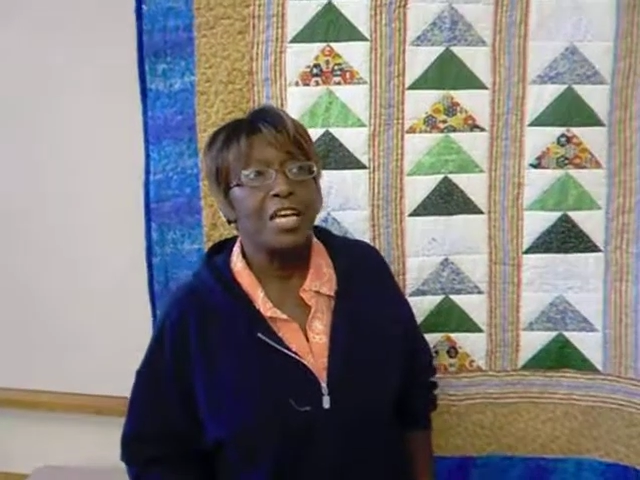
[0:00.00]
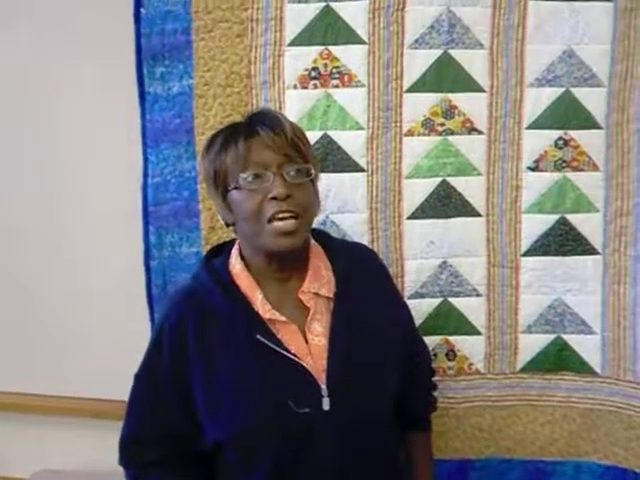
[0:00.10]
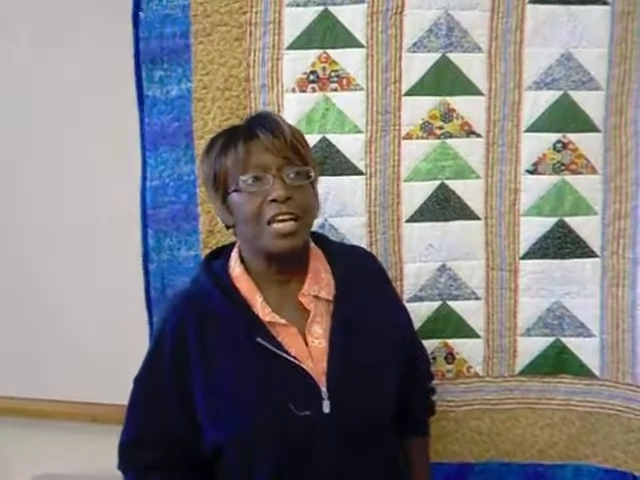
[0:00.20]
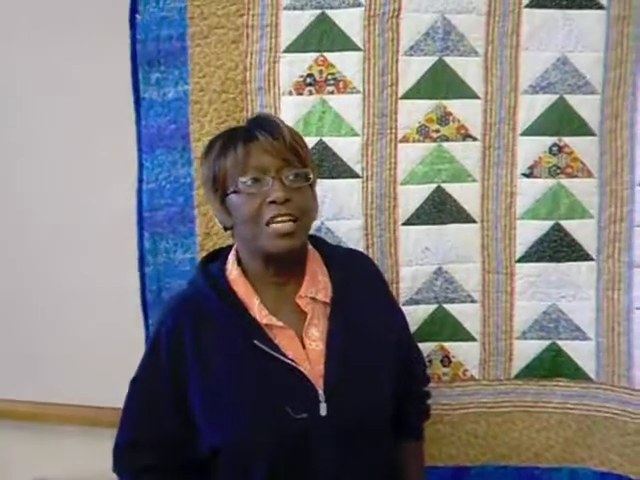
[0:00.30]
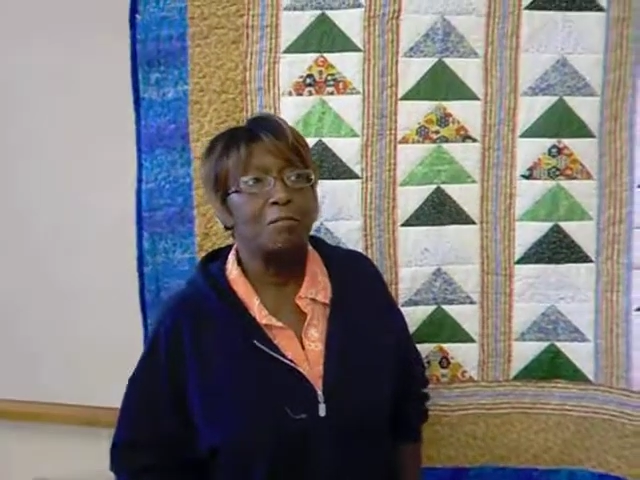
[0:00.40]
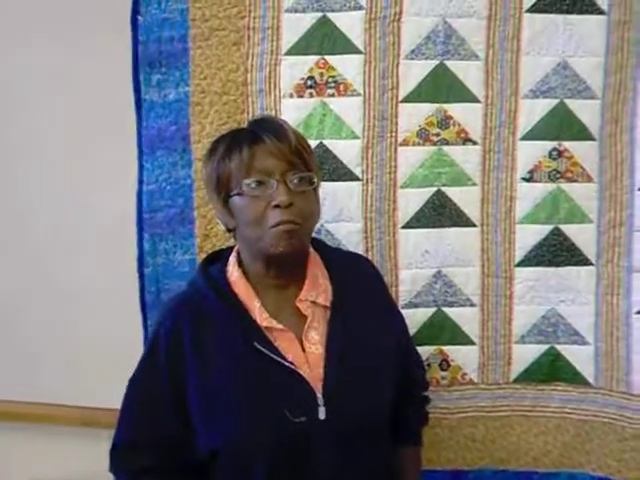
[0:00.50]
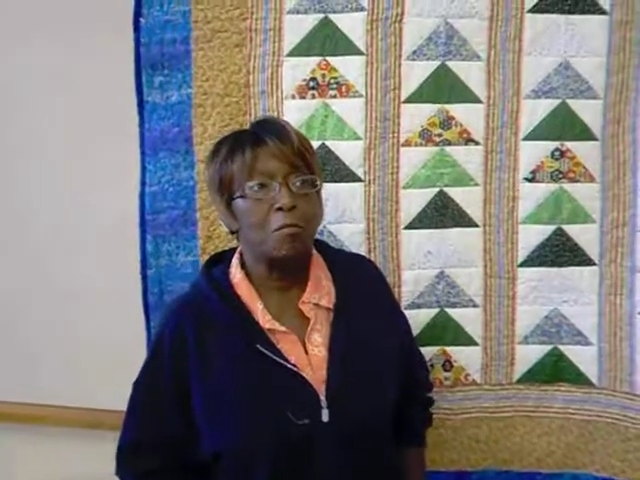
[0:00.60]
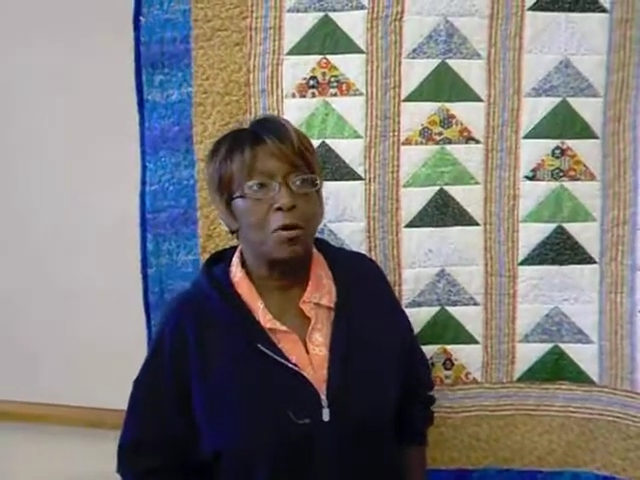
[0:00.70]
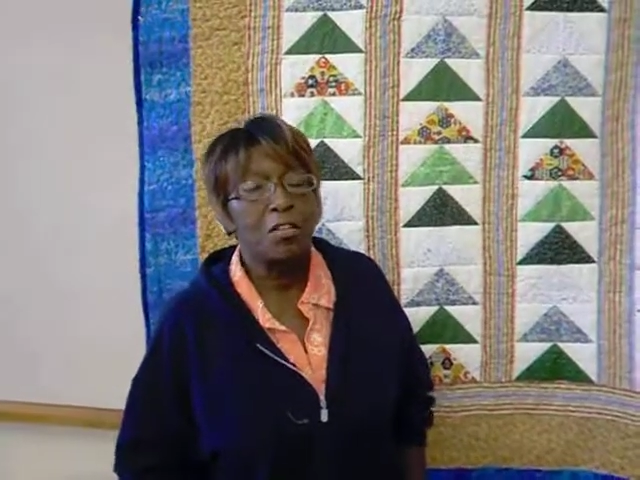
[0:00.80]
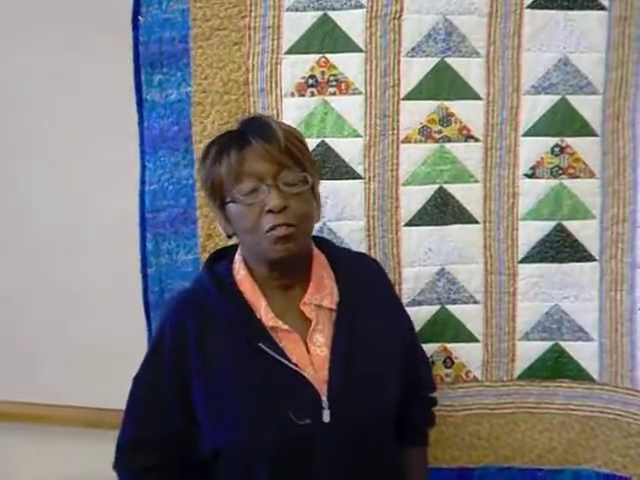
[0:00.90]
and I'm the
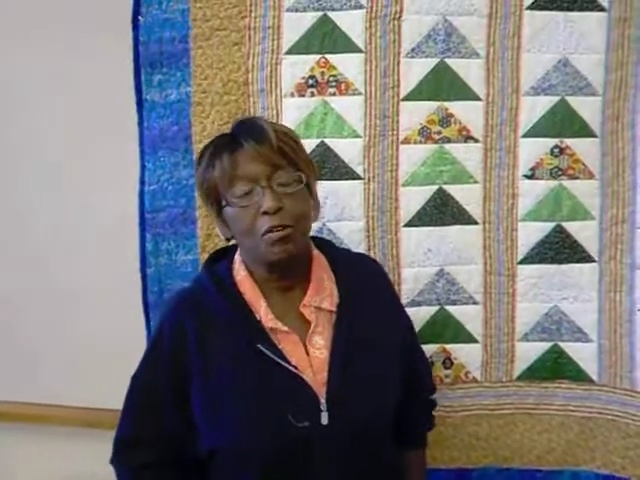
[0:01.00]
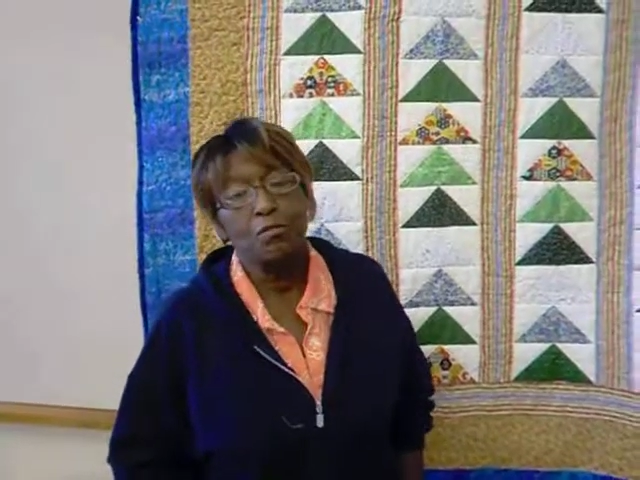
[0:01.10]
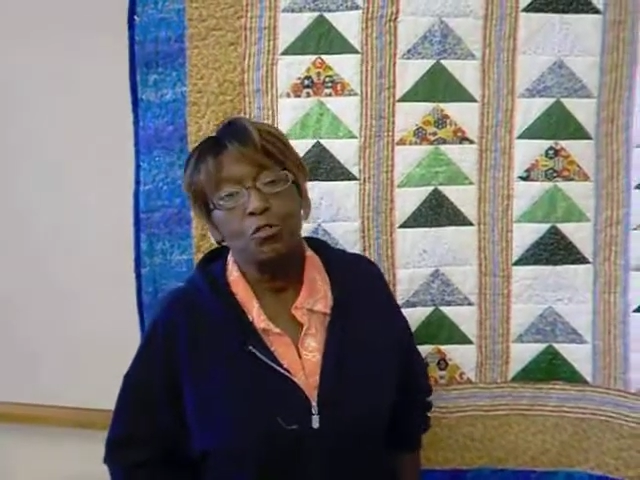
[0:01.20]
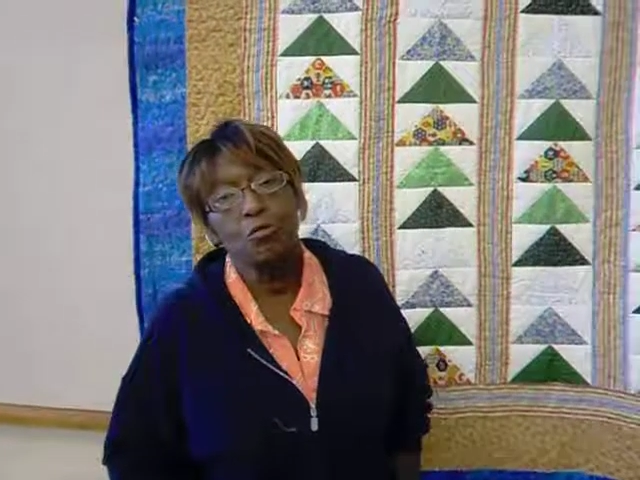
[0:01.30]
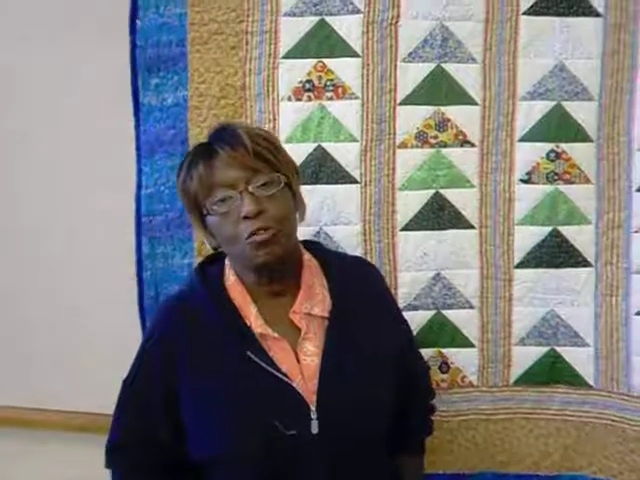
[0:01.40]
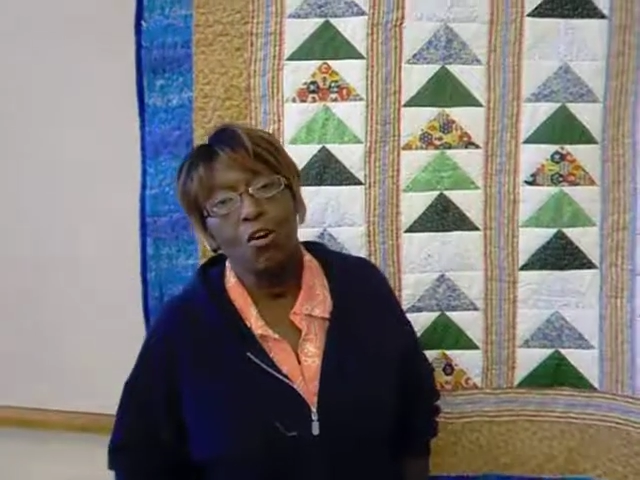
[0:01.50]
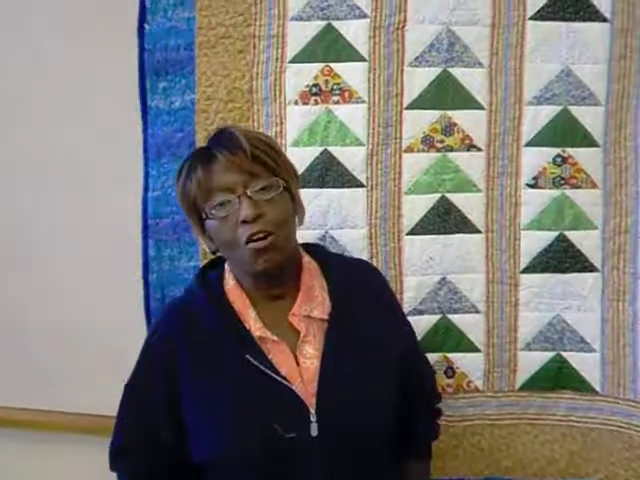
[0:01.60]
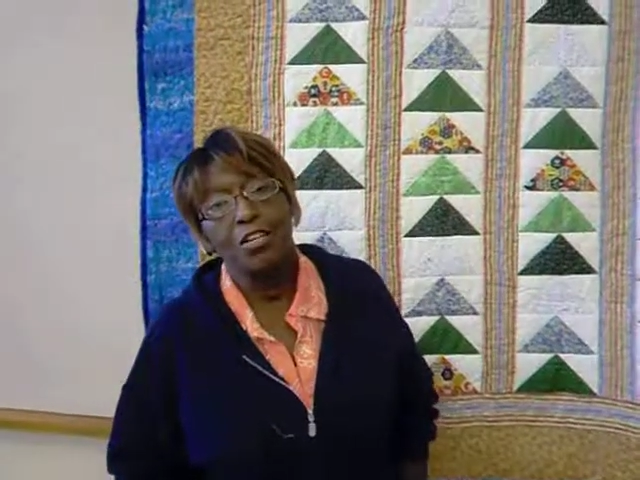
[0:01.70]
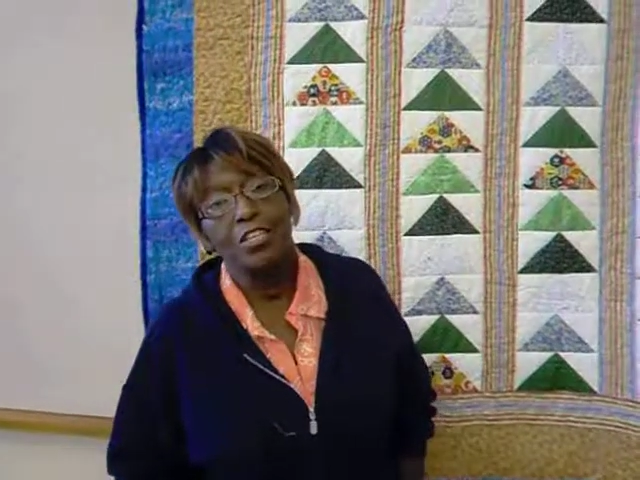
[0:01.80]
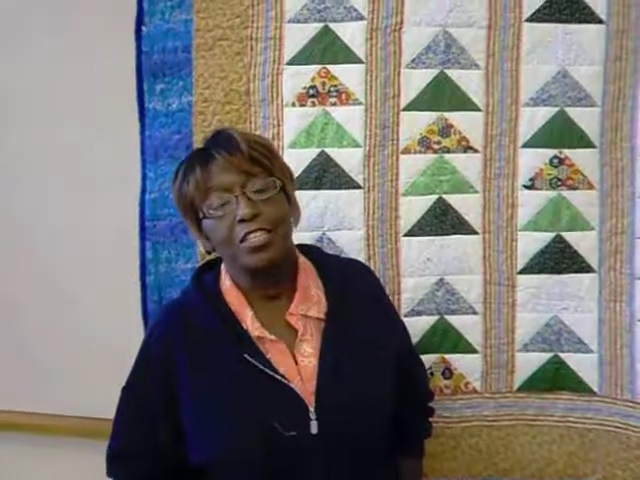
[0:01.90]
mother of two
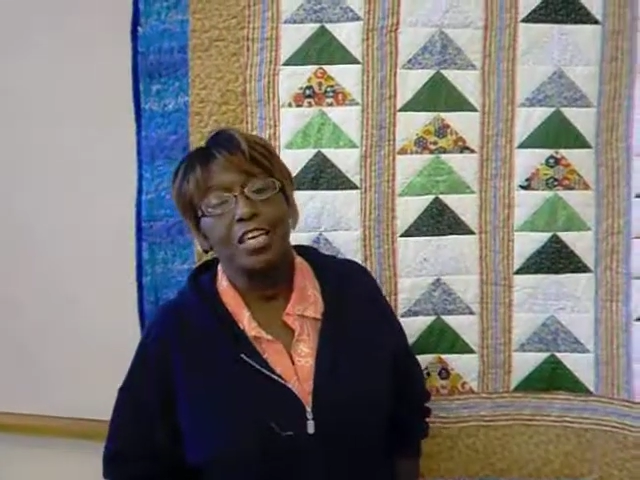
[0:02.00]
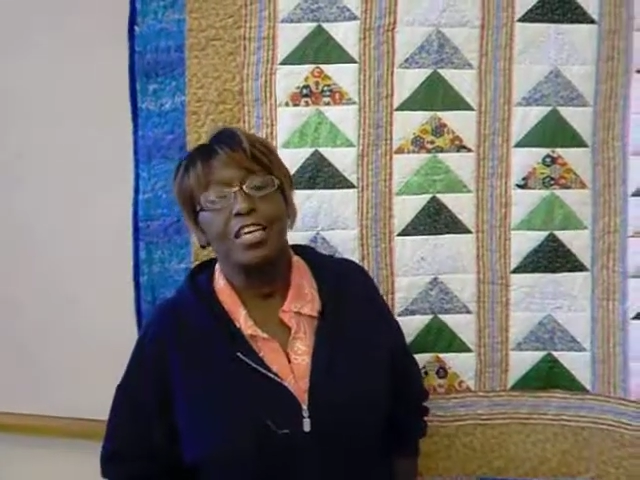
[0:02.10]
daughters,